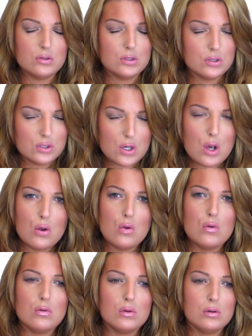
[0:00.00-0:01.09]

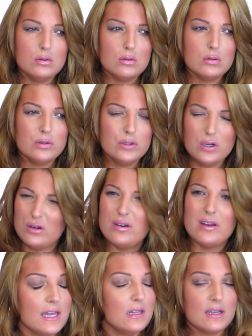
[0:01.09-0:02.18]
so
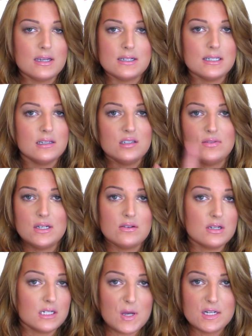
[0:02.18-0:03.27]
good. And like I said, this video
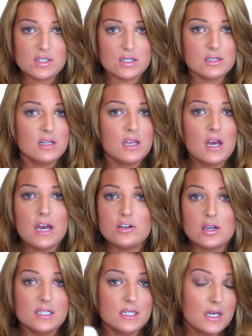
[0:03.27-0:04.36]
is not sponsored.
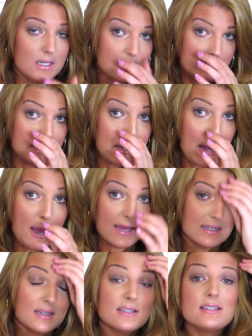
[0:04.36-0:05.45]
Hydroxycut did
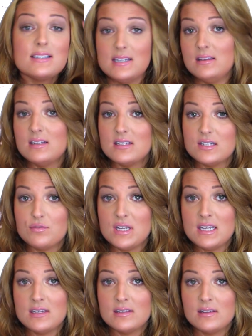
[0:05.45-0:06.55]
not send this to
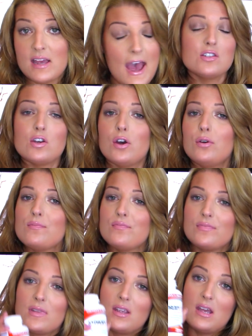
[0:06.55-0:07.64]
me, so
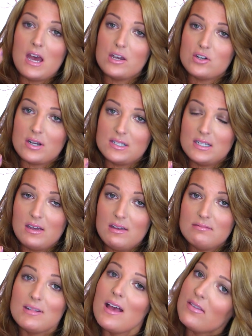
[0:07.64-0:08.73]

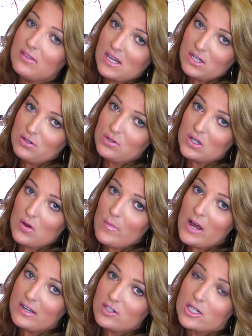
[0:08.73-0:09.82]
Hydroxycut, thank you so
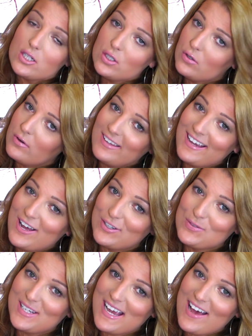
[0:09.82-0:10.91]
much. You really
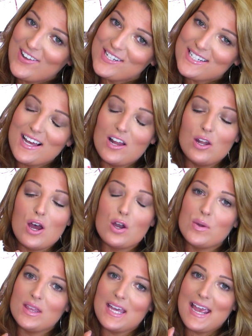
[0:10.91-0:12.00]
helped me out,
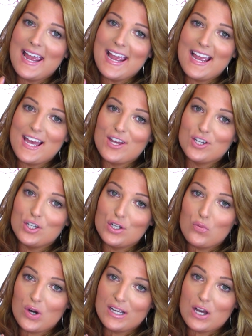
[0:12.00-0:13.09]
along with a
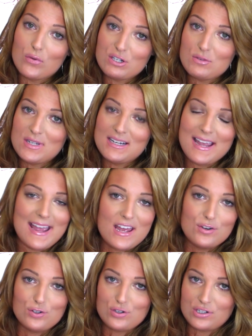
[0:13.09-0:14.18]
good workout regimen
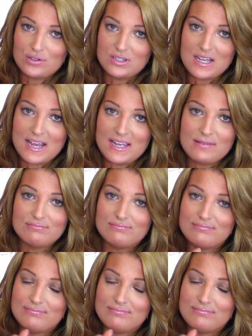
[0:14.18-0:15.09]
and nutritional diet.